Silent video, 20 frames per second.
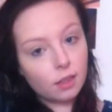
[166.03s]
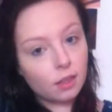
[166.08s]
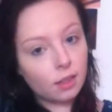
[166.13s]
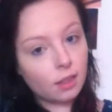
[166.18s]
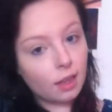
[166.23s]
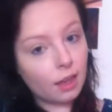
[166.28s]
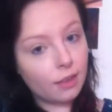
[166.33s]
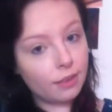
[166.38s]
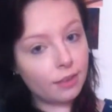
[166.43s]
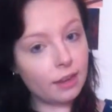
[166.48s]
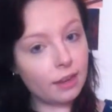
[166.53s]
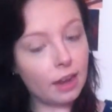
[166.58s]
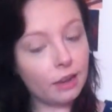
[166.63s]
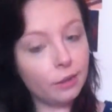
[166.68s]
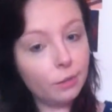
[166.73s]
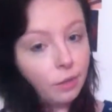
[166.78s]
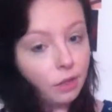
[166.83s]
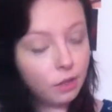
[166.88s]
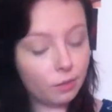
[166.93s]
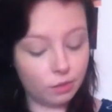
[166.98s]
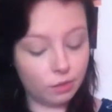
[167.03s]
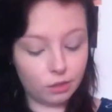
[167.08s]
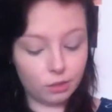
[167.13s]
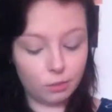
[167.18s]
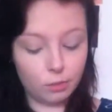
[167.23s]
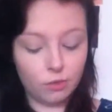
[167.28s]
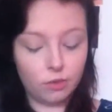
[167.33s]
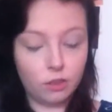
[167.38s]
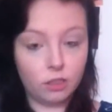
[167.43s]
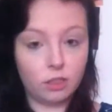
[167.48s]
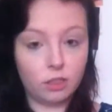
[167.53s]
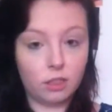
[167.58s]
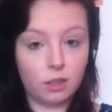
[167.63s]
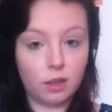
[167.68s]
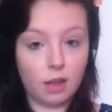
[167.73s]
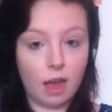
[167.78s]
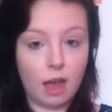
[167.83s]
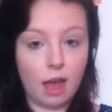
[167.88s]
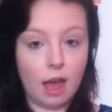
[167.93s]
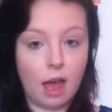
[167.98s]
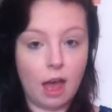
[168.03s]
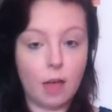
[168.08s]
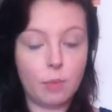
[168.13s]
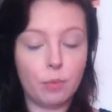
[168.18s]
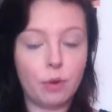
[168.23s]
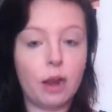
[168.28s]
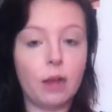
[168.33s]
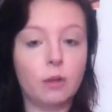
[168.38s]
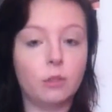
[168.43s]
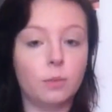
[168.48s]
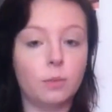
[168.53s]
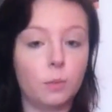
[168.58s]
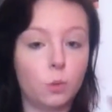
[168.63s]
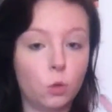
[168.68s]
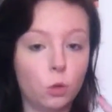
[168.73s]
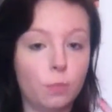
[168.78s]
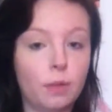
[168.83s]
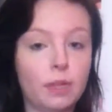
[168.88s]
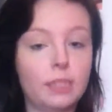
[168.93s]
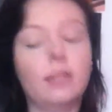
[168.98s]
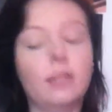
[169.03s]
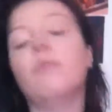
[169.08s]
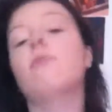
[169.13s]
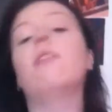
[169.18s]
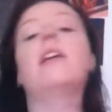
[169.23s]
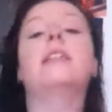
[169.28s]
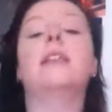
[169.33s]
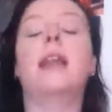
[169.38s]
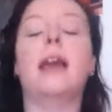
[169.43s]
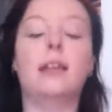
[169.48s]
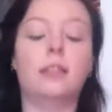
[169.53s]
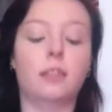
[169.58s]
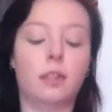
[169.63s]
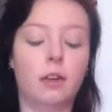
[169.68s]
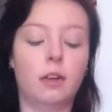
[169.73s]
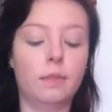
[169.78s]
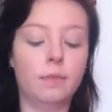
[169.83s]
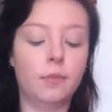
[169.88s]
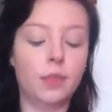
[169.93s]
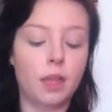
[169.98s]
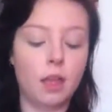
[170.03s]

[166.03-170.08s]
Okay, so next we're going to want to move on to our eyebrows, and we'll come back to the face later.